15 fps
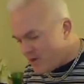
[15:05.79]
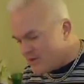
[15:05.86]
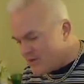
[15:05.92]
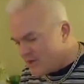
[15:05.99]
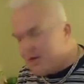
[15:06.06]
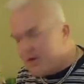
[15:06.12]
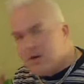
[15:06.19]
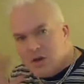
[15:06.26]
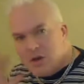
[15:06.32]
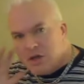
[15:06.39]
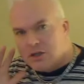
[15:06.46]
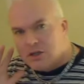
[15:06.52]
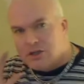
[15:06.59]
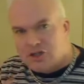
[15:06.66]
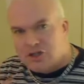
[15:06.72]
So,
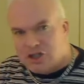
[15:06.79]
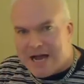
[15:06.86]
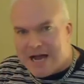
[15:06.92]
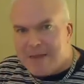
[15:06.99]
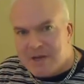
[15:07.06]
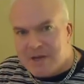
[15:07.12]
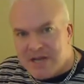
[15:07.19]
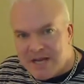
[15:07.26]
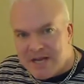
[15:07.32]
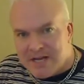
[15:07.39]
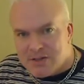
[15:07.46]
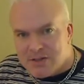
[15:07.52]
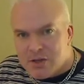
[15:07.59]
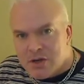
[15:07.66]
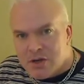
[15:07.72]

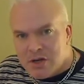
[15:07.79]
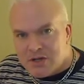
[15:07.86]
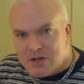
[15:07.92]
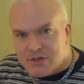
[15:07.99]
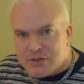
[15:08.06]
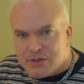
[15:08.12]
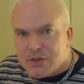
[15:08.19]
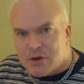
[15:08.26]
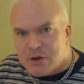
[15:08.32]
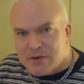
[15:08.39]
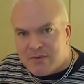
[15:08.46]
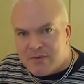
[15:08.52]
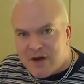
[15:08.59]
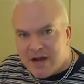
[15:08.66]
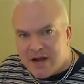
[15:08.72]
Japanese
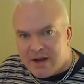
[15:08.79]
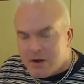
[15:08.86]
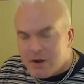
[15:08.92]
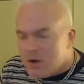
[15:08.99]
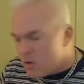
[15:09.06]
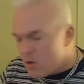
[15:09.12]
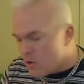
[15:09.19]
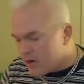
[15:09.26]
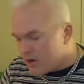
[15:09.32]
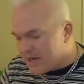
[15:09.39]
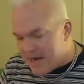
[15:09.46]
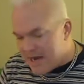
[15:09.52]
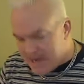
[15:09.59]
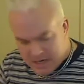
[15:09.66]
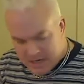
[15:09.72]
certified
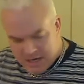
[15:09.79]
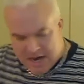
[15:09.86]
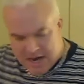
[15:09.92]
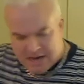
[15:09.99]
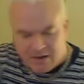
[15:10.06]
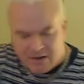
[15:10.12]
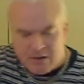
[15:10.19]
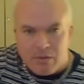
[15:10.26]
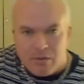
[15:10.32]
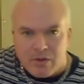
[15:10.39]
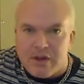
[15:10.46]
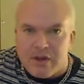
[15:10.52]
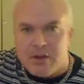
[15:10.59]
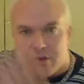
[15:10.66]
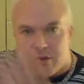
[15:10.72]
organic cotton
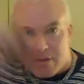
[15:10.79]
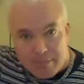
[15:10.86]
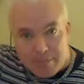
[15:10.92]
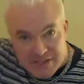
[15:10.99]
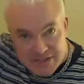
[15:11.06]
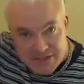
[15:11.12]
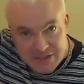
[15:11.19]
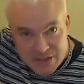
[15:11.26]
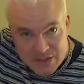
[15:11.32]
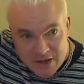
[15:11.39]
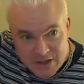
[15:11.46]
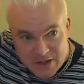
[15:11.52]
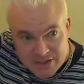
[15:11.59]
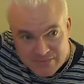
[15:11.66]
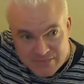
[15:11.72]
with either business
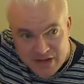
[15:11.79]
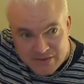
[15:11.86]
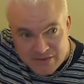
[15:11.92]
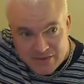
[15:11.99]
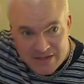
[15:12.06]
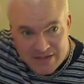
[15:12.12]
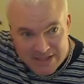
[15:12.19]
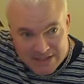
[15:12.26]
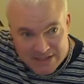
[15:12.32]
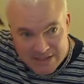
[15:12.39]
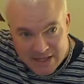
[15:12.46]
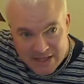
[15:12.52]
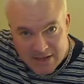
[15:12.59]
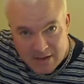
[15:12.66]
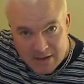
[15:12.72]
cards of
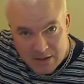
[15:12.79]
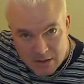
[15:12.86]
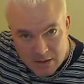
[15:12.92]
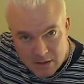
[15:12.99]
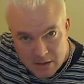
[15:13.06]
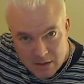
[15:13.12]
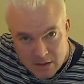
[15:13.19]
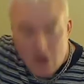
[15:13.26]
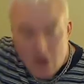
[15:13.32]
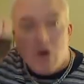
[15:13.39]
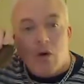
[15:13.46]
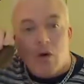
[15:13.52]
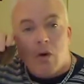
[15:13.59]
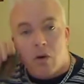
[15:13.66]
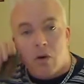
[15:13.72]
authenticity
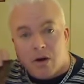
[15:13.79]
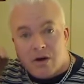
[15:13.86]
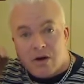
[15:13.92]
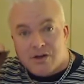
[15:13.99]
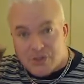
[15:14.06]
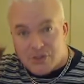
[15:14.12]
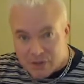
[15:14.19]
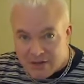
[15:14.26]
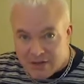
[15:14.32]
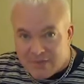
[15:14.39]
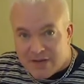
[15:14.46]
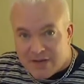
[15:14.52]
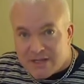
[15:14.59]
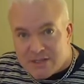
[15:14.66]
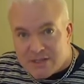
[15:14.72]
or
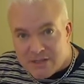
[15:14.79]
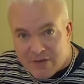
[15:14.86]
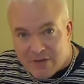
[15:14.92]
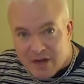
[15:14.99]
certificates of